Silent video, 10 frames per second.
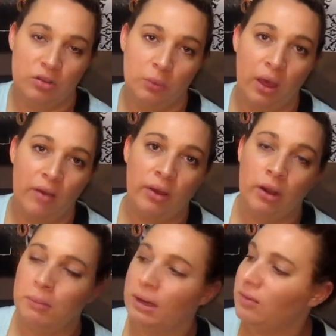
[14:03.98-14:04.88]
so we'll have
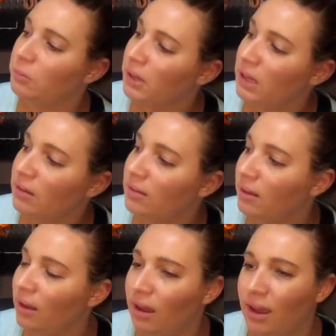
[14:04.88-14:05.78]
$100 a
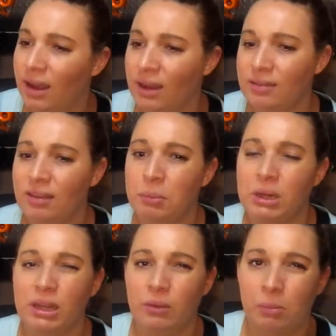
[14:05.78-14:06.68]
piece. Typically